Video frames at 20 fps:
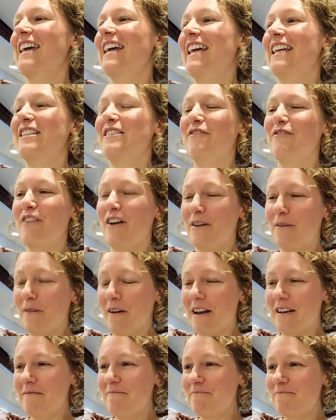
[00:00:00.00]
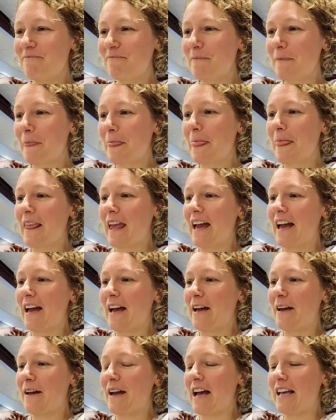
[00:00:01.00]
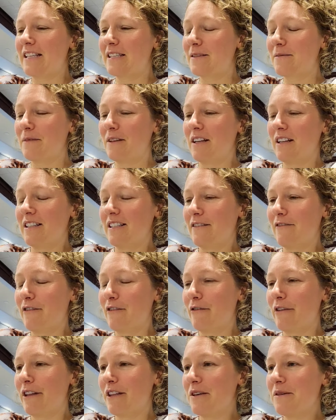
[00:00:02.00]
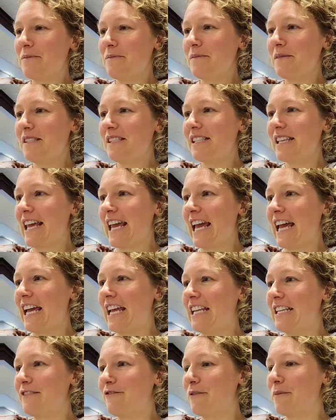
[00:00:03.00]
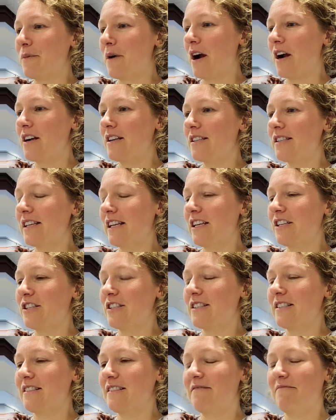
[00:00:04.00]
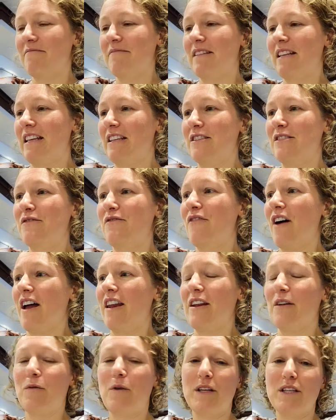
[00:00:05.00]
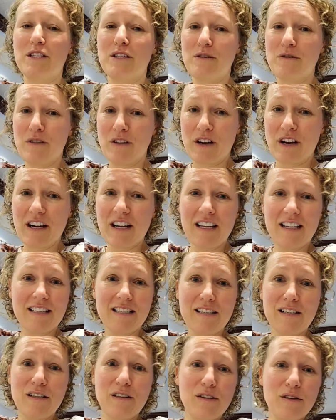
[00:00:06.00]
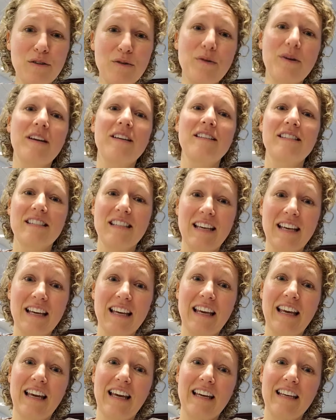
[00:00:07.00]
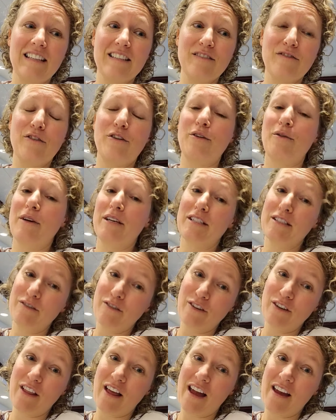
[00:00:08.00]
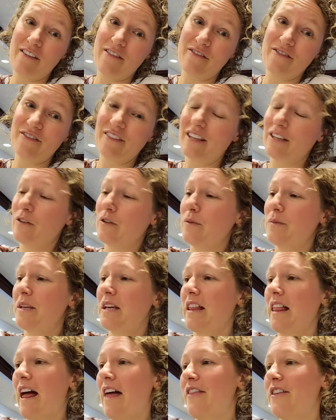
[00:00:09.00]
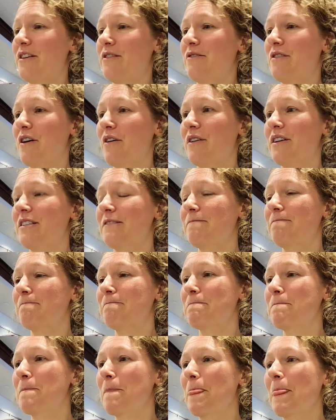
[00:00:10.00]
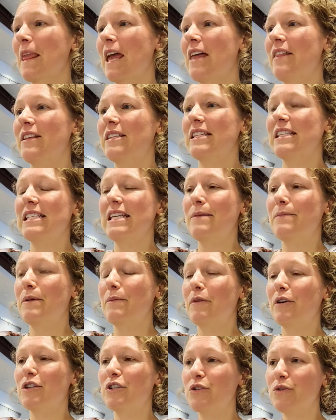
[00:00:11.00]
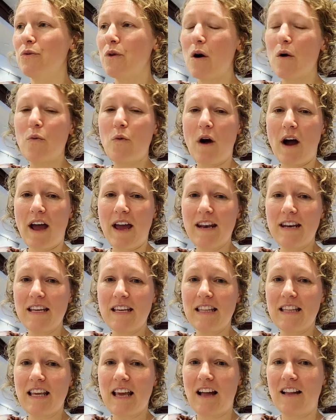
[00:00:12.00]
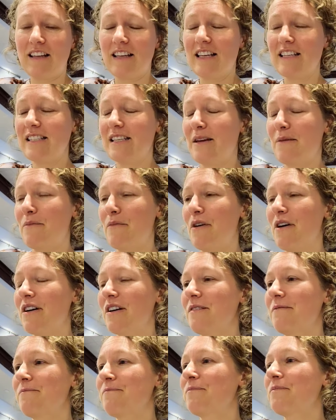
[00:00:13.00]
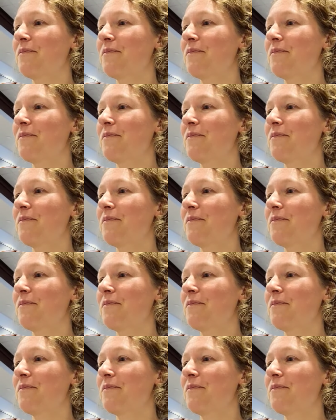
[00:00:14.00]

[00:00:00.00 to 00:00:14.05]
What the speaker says: It's a fun one. It has some little different rhythms and different parts, and it just is fun. And once you learn it, you will sing it for the rest of your life, and you will be glad that you know it. This is hymn number 201 in the LDS hymn book.